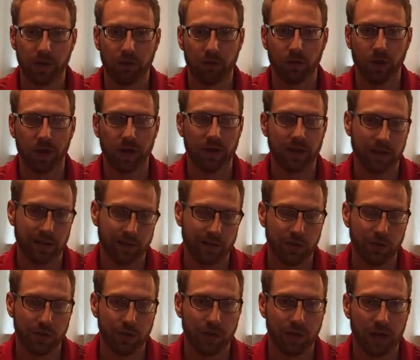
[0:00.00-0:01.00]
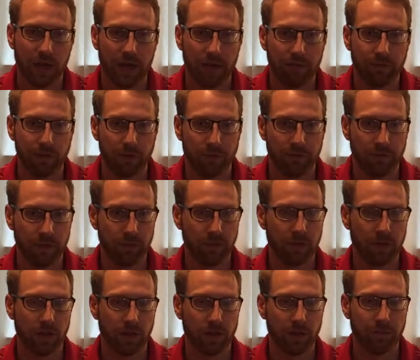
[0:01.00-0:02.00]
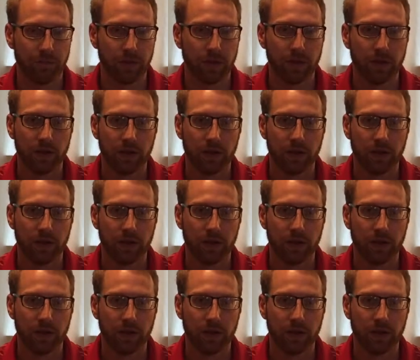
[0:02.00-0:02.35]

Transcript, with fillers: and right next to it you have your fibula,